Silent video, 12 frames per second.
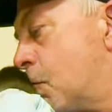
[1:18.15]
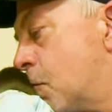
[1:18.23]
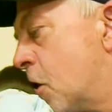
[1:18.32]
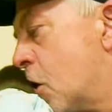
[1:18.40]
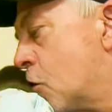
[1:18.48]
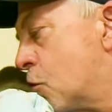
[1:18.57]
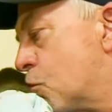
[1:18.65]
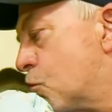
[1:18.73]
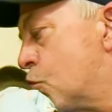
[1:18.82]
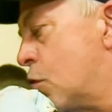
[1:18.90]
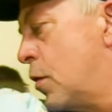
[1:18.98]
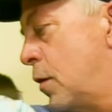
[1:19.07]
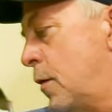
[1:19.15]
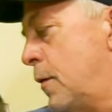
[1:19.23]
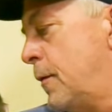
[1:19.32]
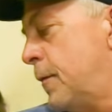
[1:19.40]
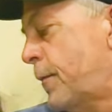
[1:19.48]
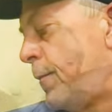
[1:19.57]
videos on her
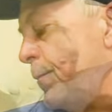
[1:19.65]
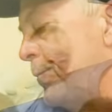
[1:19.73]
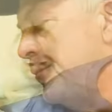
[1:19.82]
channel now as